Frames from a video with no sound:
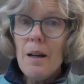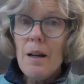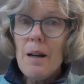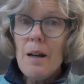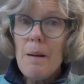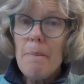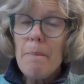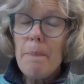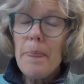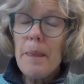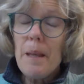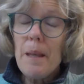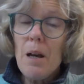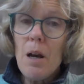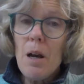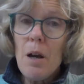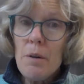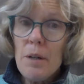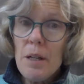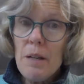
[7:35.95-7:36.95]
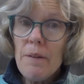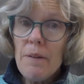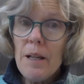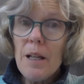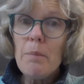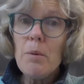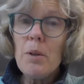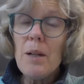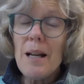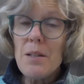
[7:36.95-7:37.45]
Only
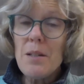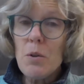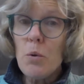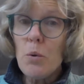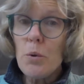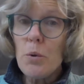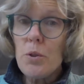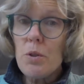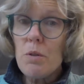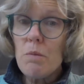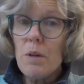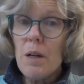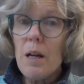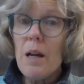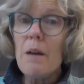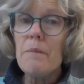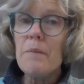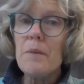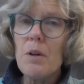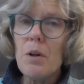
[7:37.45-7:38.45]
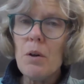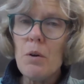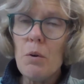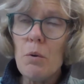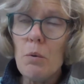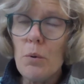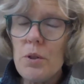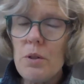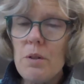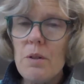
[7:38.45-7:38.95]
available as a poster
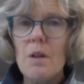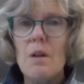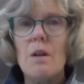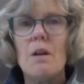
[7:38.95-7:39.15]
board.